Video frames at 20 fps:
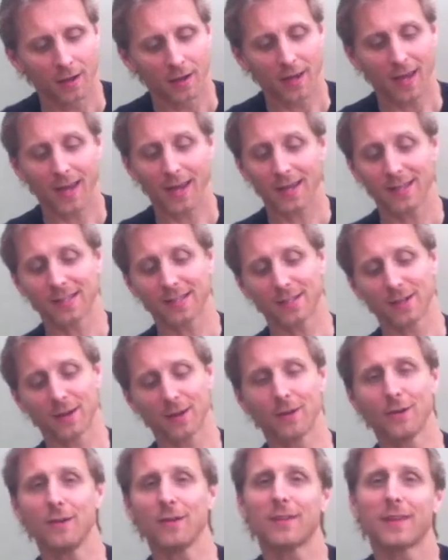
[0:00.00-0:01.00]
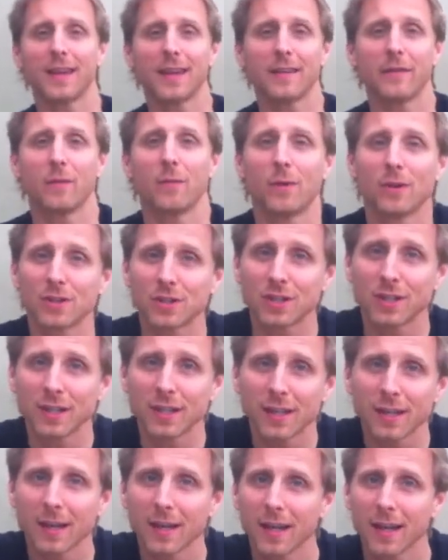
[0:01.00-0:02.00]
Okay, so thank you for
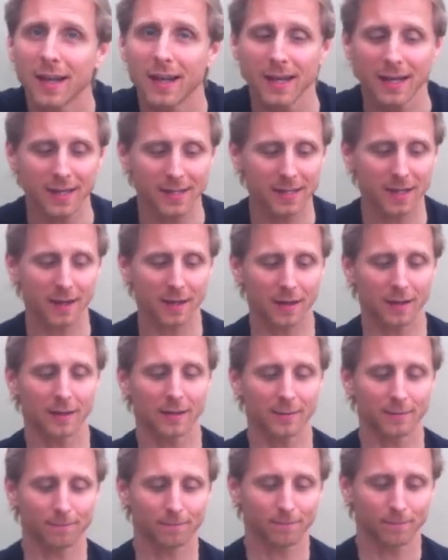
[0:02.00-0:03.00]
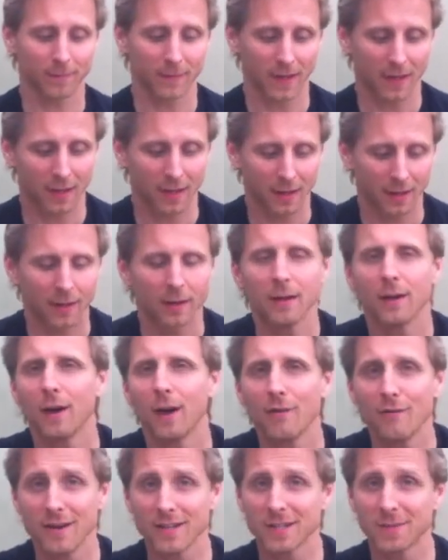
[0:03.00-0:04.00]
watching. Here's a
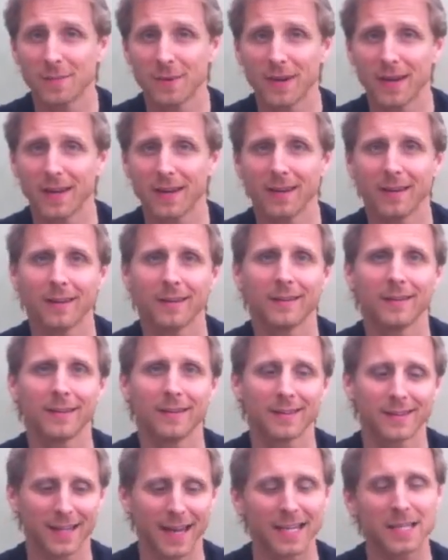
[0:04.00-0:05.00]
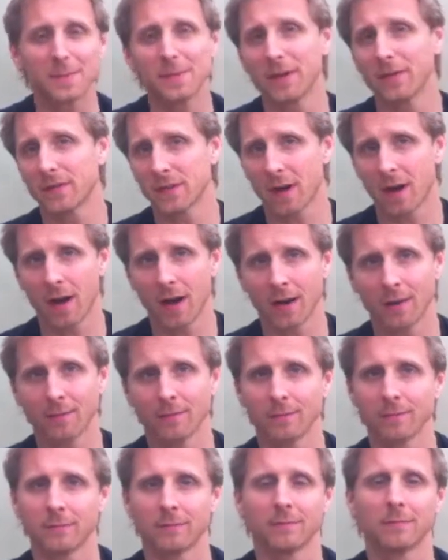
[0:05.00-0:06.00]
recipe. Takes a bit of
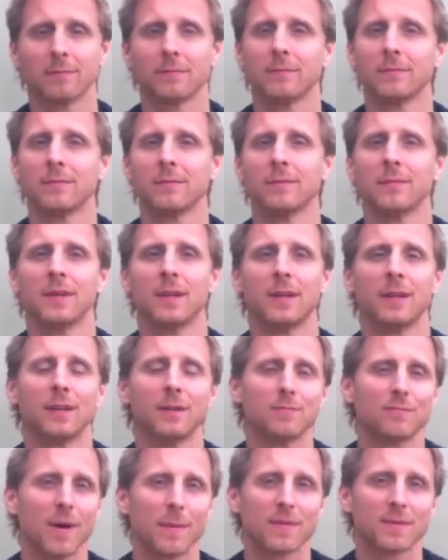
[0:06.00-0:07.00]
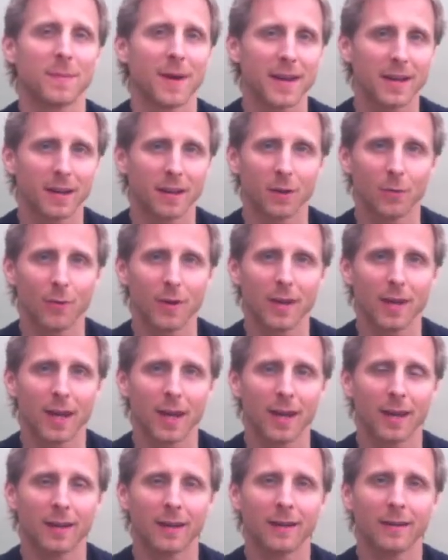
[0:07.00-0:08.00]
time. Perhaps make it at the
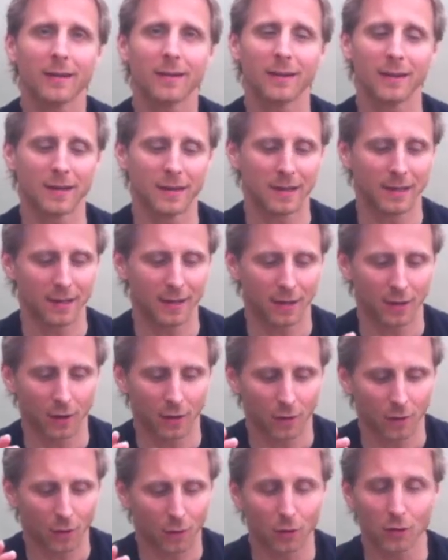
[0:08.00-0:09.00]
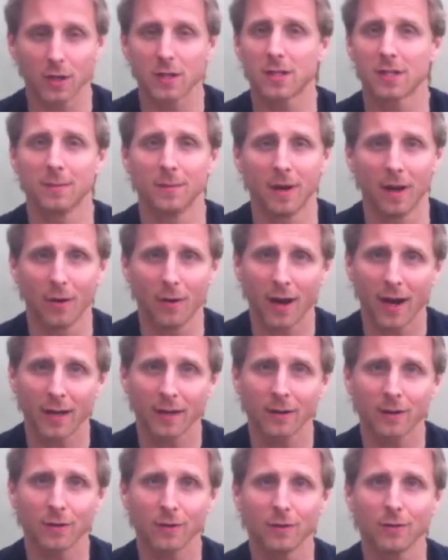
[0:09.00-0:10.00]
weekend. Order some
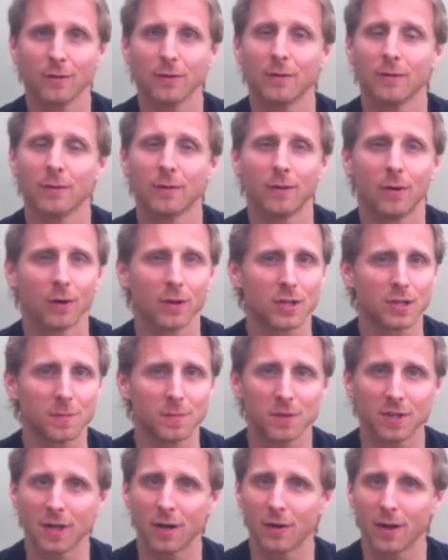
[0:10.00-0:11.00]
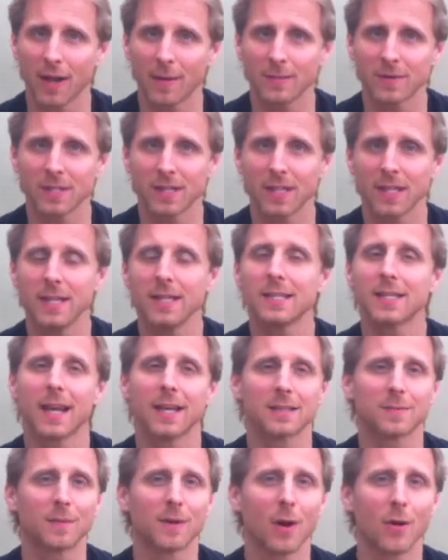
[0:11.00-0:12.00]
Lohan Gu, order some shelled hemp seeds,
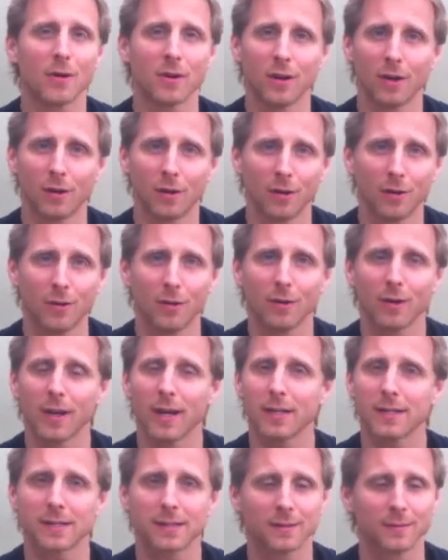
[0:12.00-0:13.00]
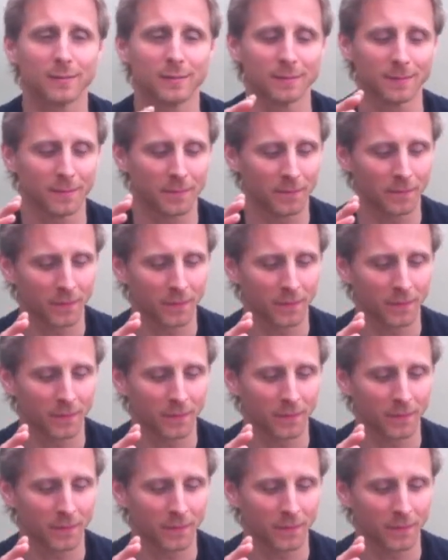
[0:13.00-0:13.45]
get some coconut oil, get some